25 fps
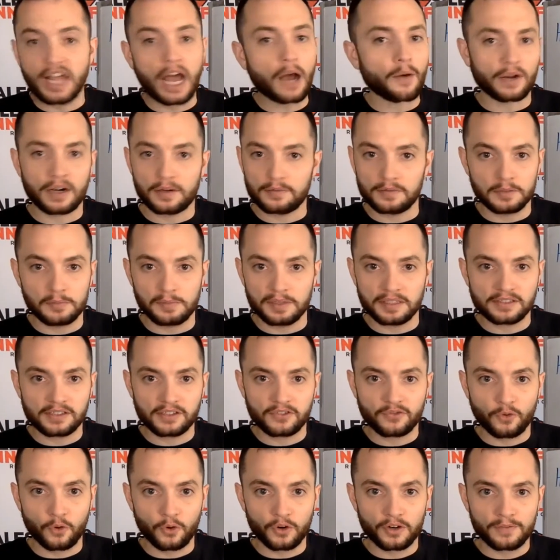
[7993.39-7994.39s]
And that is not
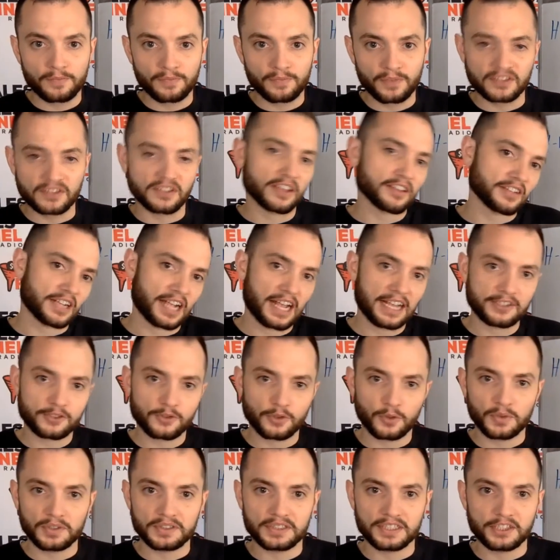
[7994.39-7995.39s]
what I'm in business for.
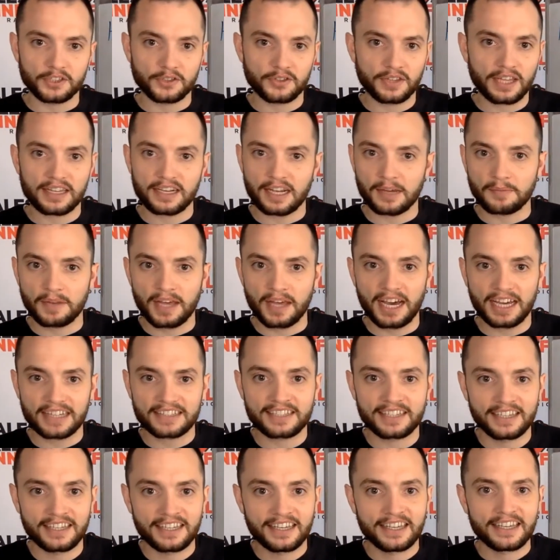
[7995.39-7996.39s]
There's other guys who are willing to do that,
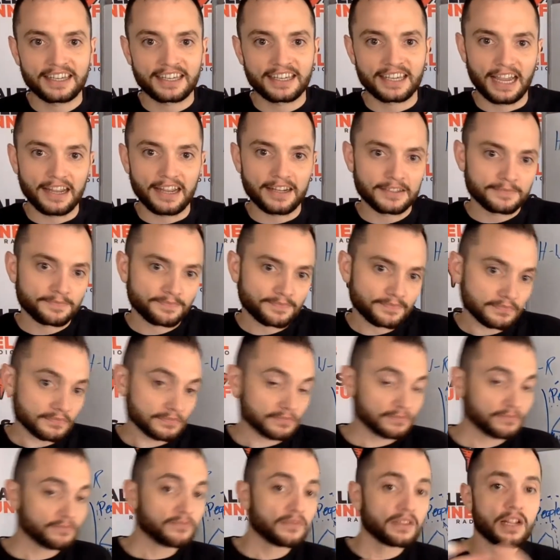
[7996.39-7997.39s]
and I'm not.
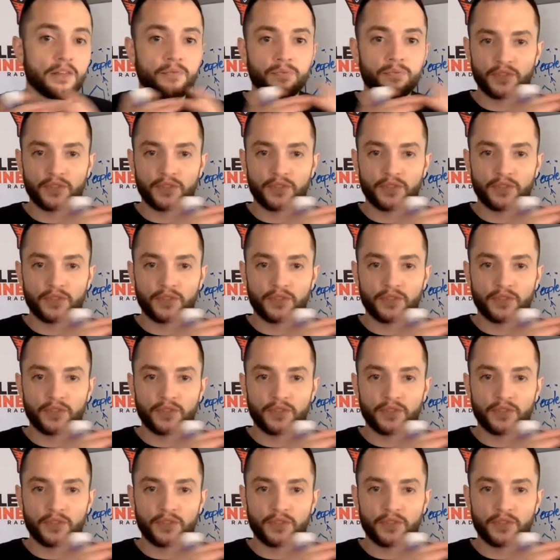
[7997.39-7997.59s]
Okay.